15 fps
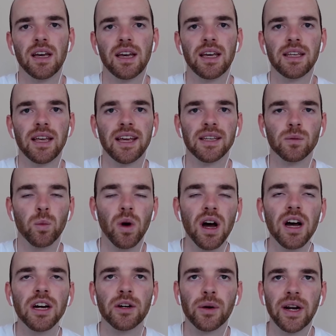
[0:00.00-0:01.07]
his
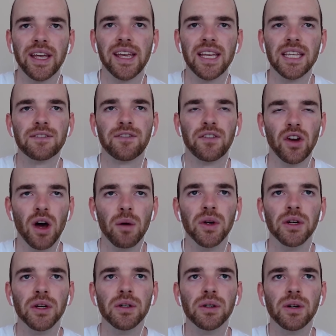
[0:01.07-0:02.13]
work rate is
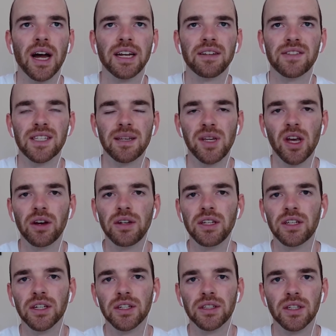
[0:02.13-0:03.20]
phenomenal, and if Simeone
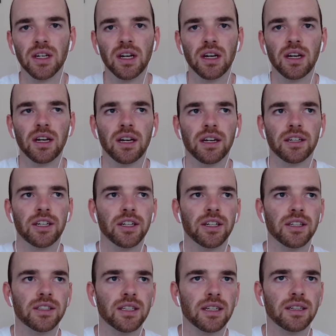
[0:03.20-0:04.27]

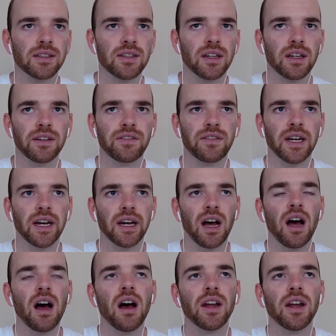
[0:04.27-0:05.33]
could sort of
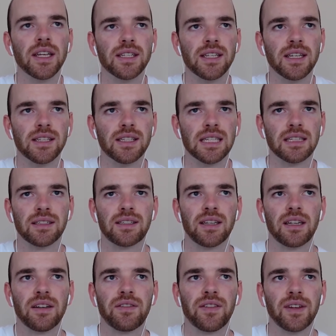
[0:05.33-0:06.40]
harness his
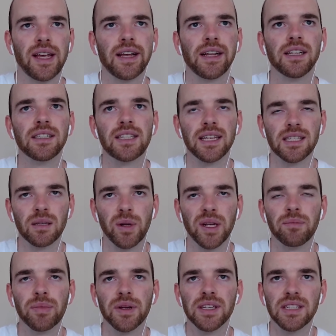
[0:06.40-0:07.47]
sort of
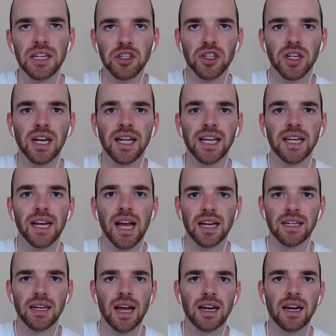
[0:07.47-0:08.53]
ill-discipline positionally
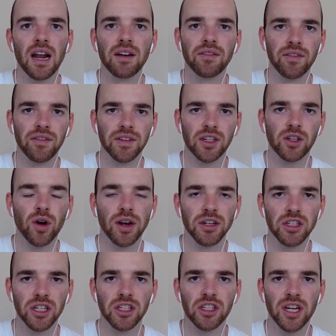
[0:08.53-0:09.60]
and love of a
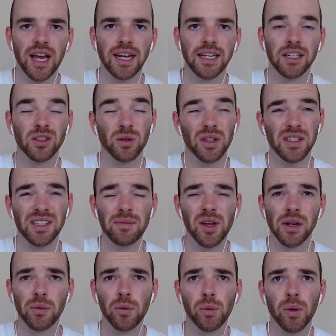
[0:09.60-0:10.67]
crunching challenge, although
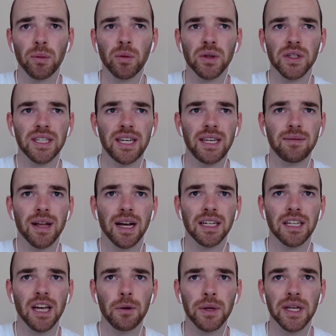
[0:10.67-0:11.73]
Simeone would probably want to keep that
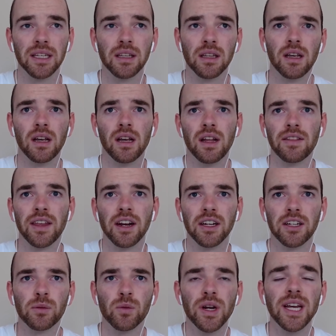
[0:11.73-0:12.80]
going, then I
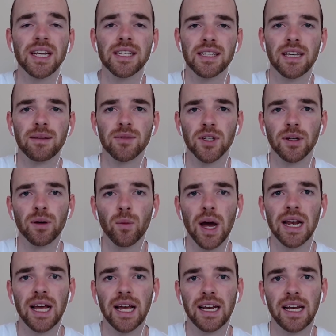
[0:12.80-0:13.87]
could really see him doing
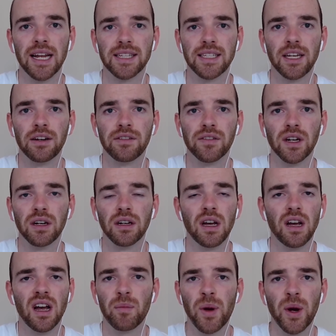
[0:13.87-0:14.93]
well at Atleti over
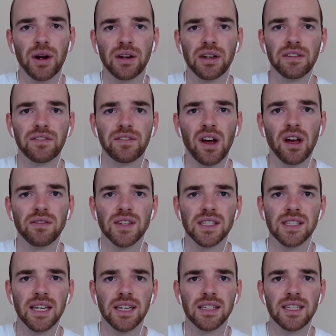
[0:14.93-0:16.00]
a period of 5 to
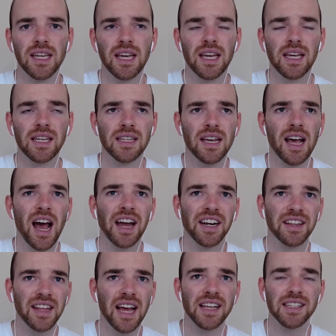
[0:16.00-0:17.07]
6 years, and
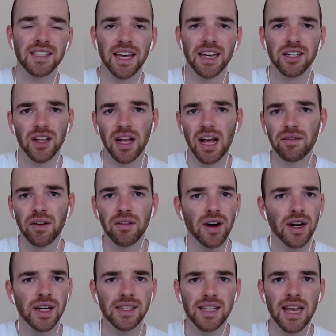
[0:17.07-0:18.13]
at that stage they'll have a
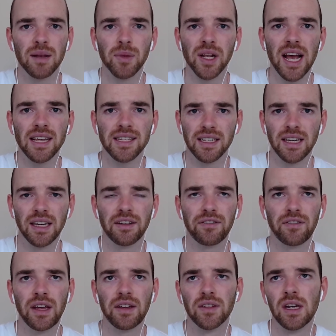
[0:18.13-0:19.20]
very sellable asset.
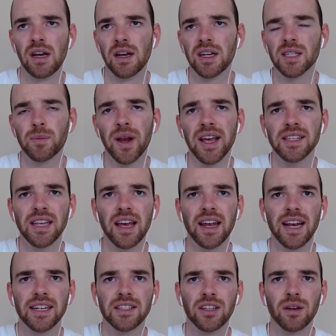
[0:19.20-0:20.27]
Because players at
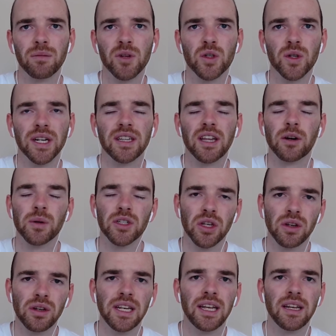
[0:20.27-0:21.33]
Atletico Madrid, they're
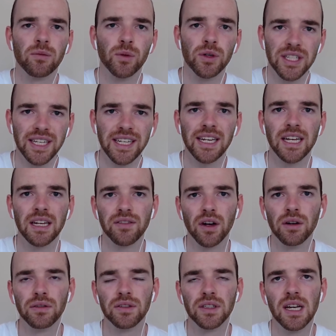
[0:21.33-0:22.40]
routinely
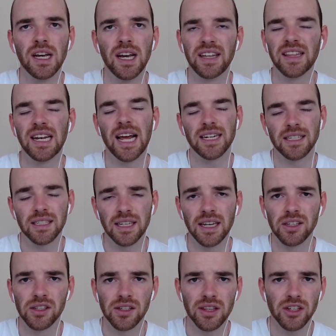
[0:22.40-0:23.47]
involved in the latter
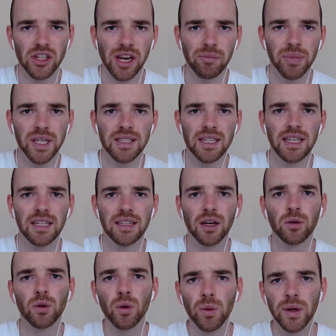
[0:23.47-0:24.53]
stages of the Champions League.
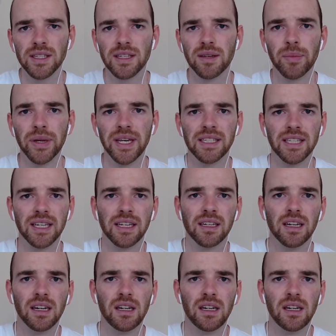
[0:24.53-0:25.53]
They're always competing,